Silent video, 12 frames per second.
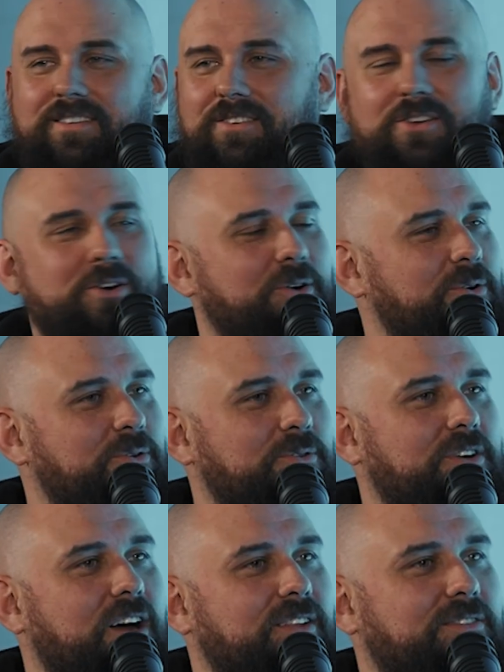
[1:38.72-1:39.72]
no
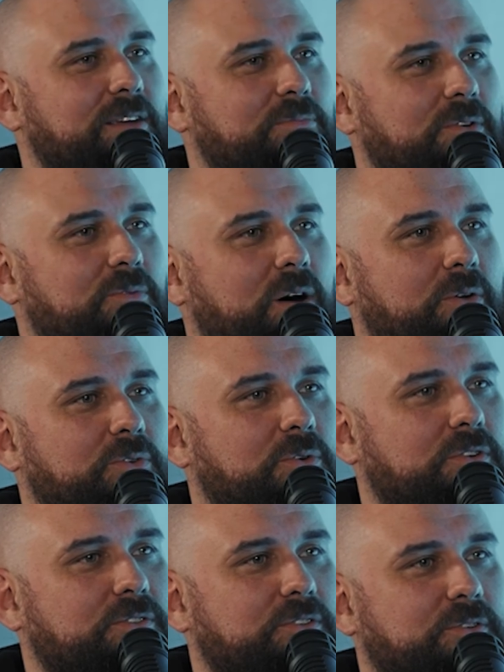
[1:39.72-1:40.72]
concept of what I was going
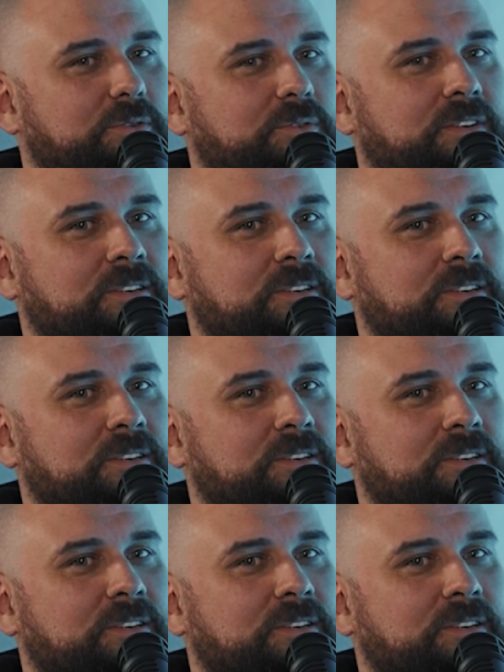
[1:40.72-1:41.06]
to do.